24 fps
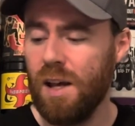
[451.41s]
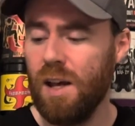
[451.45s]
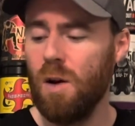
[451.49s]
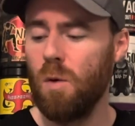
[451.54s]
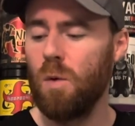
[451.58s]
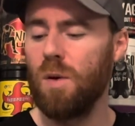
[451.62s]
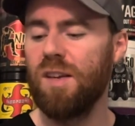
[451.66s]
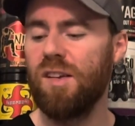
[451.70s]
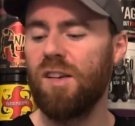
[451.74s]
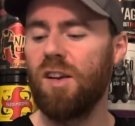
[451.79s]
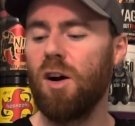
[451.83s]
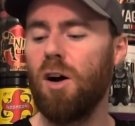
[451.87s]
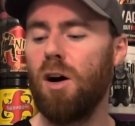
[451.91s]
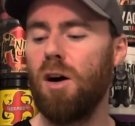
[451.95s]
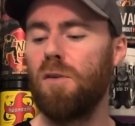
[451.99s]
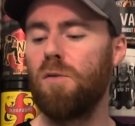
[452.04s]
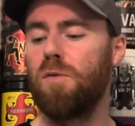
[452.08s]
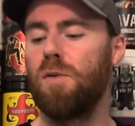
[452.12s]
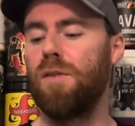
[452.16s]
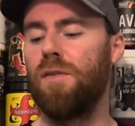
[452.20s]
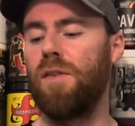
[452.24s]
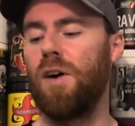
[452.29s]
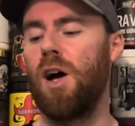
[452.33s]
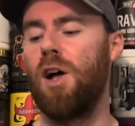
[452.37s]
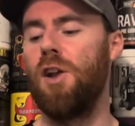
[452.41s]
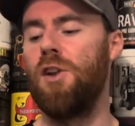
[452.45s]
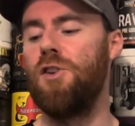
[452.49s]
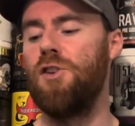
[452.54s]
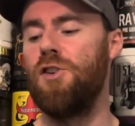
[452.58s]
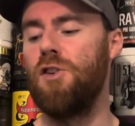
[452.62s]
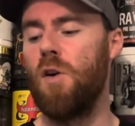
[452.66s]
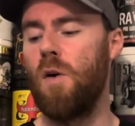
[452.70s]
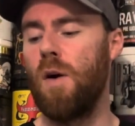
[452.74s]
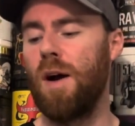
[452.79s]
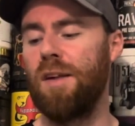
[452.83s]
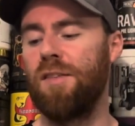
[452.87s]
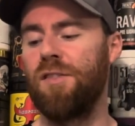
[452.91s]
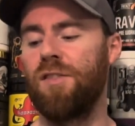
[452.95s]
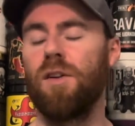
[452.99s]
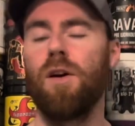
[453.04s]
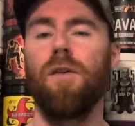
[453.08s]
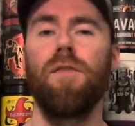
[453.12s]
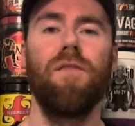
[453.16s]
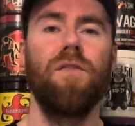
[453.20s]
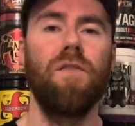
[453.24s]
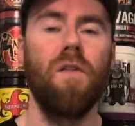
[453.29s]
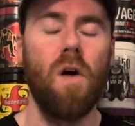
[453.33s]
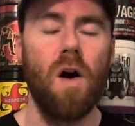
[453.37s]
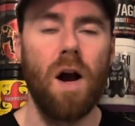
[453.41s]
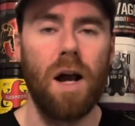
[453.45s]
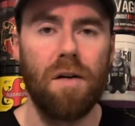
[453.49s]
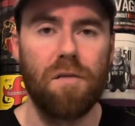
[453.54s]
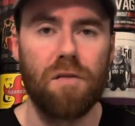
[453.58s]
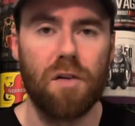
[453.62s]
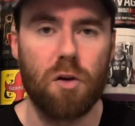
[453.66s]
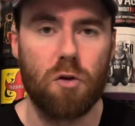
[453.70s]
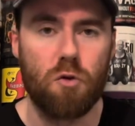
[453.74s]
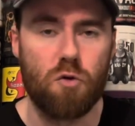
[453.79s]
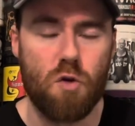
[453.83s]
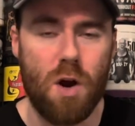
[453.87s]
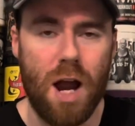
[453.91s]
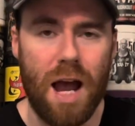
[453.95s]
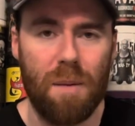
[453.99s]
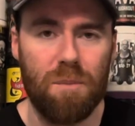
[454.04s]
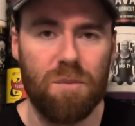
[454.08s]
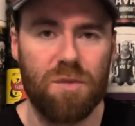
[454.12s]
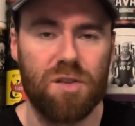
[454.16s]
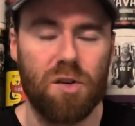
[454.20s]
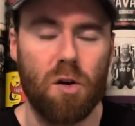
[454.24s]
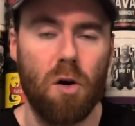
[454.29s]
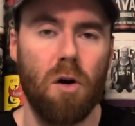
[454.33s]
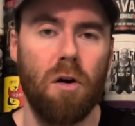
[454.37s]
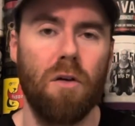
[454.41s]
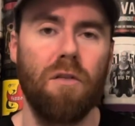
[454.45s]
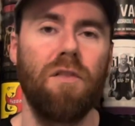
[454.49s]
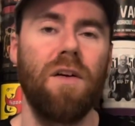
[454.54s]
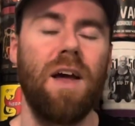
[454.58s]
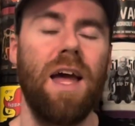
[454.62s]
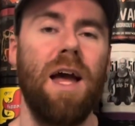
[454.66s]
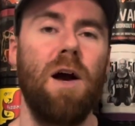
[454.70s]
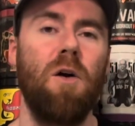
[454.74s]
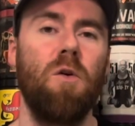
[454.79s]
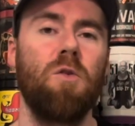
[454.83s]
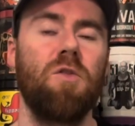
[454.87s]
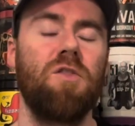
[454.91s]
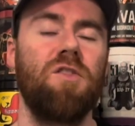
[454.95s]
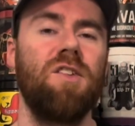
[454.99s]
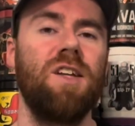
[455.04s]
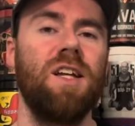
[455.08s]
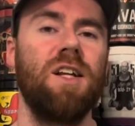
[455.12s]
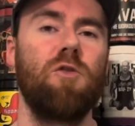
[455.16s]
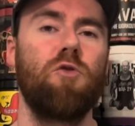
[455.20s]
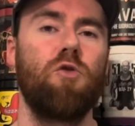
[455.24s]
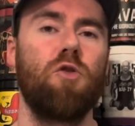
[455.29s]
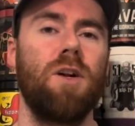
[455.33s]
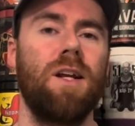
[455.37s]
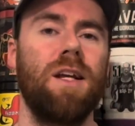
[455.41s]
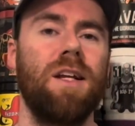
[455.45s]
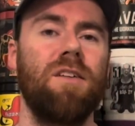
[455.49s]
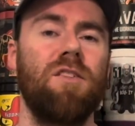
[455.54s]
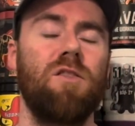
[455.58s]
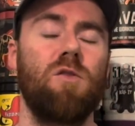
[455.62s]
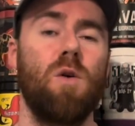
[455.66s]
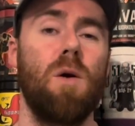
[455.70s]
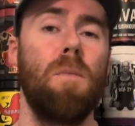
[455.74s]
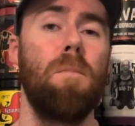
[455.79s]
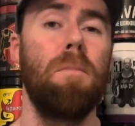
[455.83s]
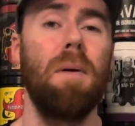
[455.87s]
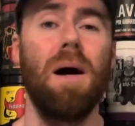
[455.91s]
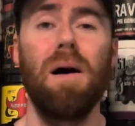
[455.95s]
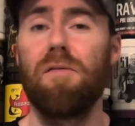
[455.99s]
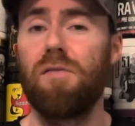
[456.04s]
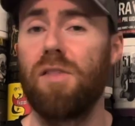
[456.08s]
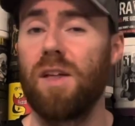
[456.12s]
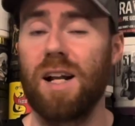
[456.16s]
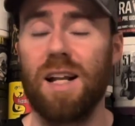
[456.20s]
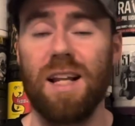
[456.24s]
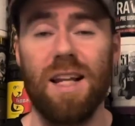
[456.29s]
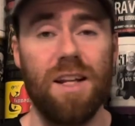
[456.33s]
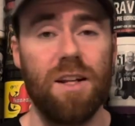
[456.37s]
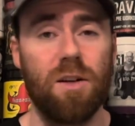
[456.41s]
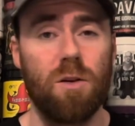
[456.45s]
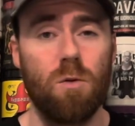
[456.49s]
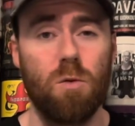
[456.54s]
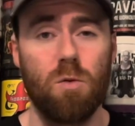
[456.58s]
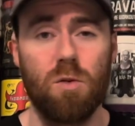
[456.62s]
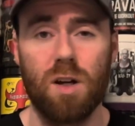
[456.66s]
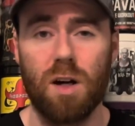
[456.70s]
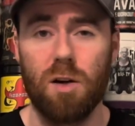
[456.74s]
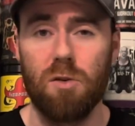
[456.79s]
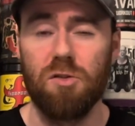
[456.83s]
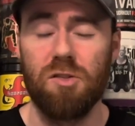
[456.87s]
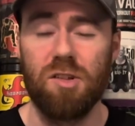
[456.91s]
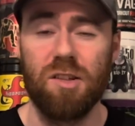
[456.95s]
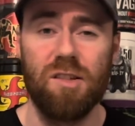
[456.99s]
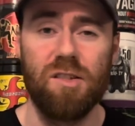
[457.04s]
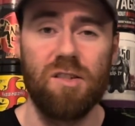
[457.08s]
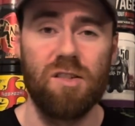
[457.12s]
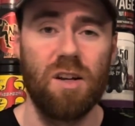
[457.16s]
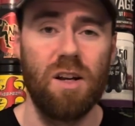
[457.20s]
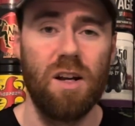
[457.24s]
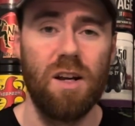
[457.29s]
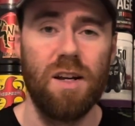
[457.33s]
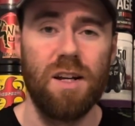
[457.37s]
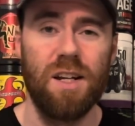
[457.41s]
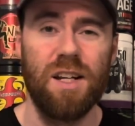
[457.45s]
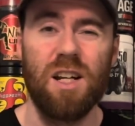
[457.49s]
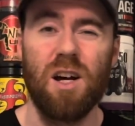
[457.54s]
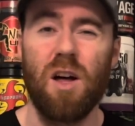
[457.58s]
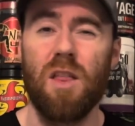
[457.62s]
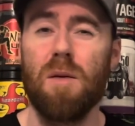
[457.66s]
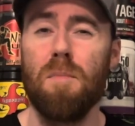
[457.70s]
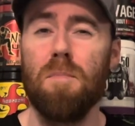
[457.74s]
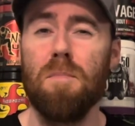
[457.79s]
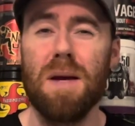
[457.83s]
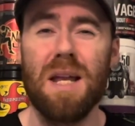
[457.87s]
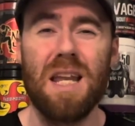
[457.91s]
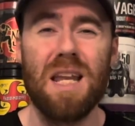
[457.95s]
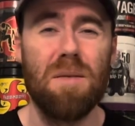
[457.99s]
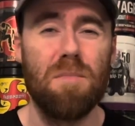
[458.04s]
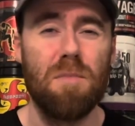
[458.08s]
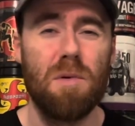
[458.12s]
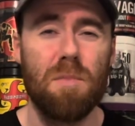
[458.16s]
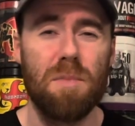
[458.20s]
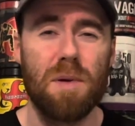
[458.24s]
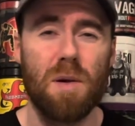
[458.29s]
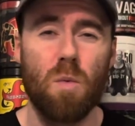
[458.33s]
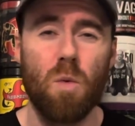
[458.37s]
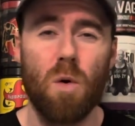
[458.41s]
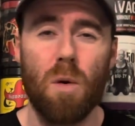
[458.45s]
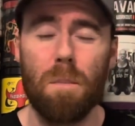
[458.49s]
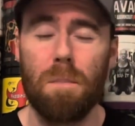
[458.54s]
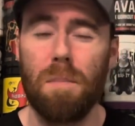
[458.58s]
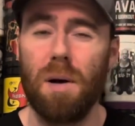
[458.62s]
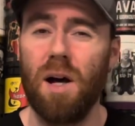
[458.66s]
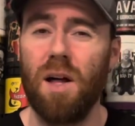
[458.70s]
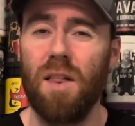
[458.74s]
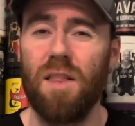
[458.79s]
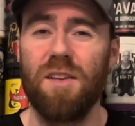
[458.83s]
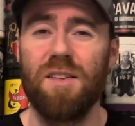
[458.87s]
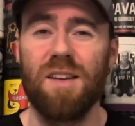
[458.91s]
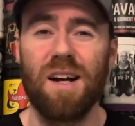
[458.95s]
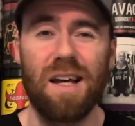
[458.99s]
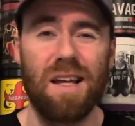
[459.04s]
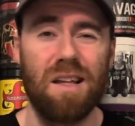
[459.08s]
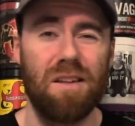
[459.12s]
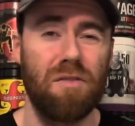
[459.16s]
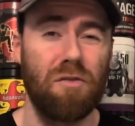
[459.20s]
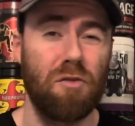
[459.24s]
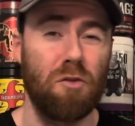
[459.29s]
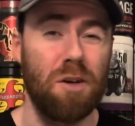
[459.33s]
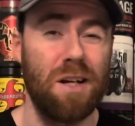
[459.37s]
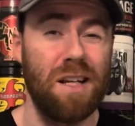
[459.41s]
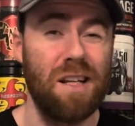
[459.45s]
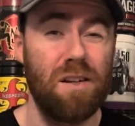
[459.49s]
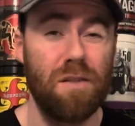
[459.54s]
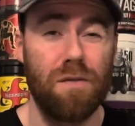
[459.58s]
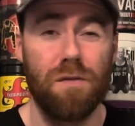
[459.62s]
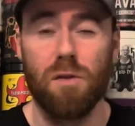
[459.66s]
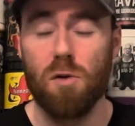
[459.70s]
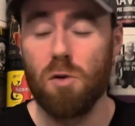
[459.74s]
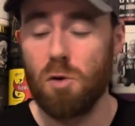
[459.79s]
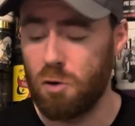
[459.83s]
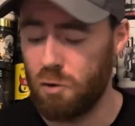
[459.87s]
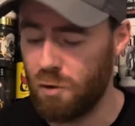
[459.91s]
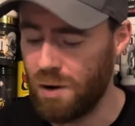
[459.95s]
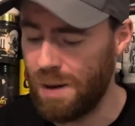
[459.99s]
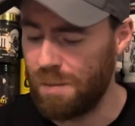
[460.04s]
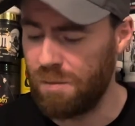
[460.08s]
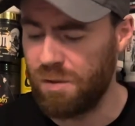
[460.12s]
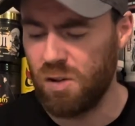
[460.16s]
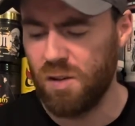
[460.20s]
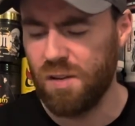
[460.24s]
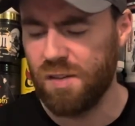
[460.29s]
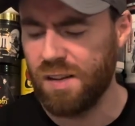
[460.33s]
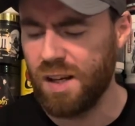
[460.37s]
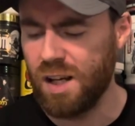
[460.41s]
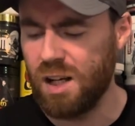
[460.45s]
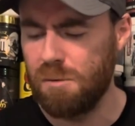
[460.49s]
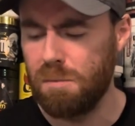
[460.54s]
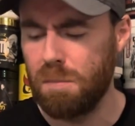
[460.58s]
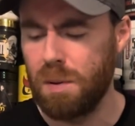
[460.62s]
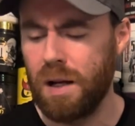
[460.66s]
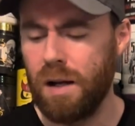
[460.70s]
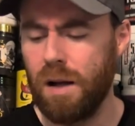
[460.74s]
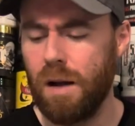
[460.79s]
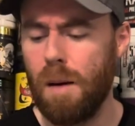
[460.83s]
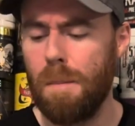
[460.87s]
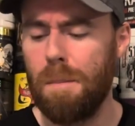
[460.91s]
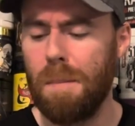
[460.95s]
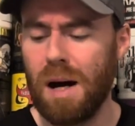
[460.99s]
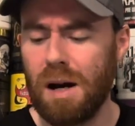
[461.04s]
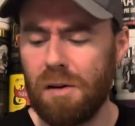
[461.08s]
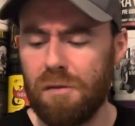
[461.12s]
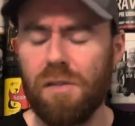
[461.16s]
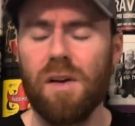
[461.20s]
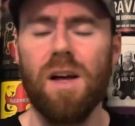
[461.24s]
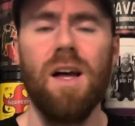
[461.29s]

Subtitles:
We start off with a nice 5 grams of L-citrulline. So above the clinical dosage, you know, the minimum you want per the day is 3 to 4 grams. So it's going above